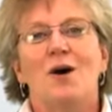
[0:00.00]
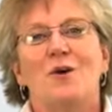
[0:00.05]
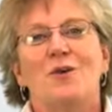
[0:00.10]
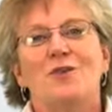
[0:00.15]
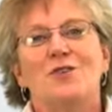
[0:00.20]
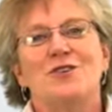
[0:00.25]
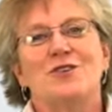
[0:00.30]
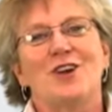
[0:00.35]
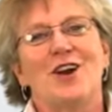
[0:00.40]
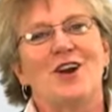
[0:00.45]

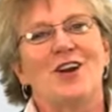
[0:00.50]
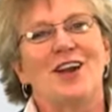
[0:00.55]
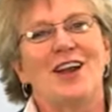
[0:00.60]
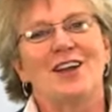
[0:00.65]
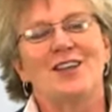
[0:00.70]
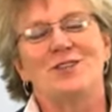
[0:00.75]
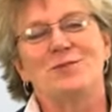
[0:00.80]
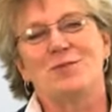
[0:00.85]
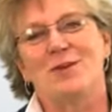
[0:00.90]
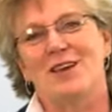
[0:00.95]
Stark
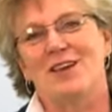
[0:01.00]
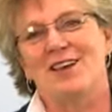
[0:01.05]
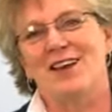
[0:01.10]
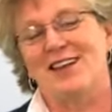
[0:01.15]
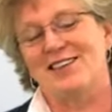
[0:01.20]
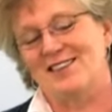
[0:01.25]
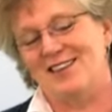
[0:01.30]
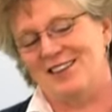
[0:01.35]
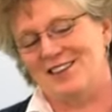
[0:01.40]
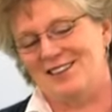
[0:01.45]
has been,
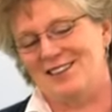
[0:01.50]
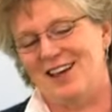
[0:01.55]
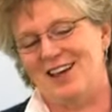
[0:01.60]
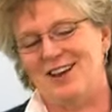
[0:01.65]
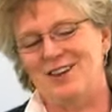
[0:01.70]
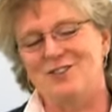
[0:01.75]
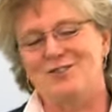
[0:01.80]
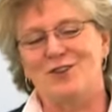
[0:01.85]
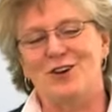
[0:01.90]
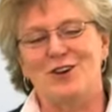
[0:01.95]
as I said,
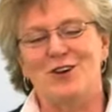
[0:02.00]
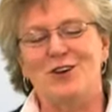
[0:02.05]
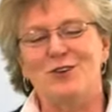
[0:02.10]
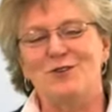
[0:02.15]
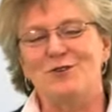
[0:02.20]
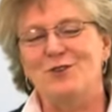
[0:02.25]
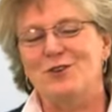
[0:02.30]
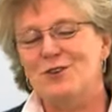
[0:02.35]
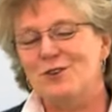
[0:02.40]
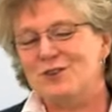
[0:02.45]
it's very
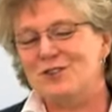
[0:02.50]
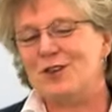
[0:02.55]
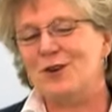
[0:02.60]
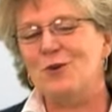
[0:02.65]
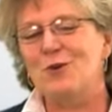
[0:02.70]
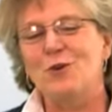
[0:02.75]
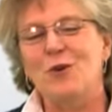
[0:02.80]
confusing.